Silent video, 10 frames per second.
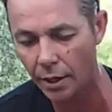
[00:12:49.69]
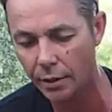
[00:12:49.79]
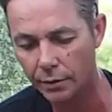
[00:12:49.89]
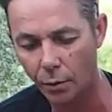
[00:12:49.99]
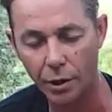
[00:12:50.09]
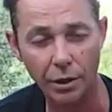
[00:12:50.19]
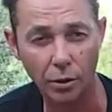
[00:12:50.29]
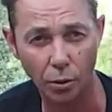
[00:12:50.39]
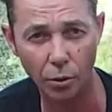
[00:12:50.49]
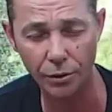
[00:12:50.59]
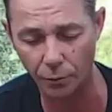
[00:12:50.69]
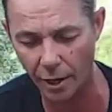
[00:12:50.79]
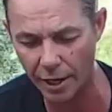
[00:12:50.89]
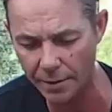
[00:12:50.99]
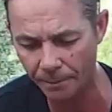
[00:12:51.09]
So when the claws are
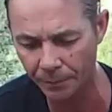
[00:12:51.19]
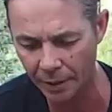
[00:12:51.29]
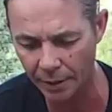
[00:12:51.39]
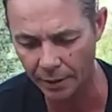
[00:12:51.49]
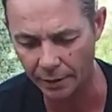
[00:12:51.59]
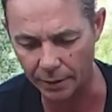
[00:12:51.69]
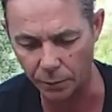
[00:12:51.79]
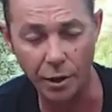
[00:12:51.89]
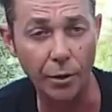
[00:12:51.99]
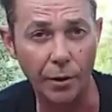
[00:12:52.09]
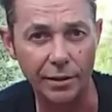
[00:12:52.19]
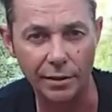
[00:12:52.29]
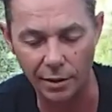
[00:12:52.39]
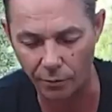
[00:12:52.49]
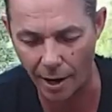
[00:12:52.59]
ready, that's when the rest
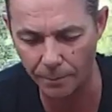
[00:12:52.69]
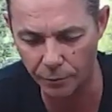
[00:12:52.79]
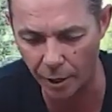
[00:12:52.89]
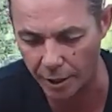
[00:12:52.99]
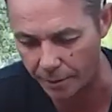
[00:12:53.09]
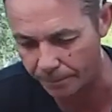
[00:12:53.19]
of the crabs are ready.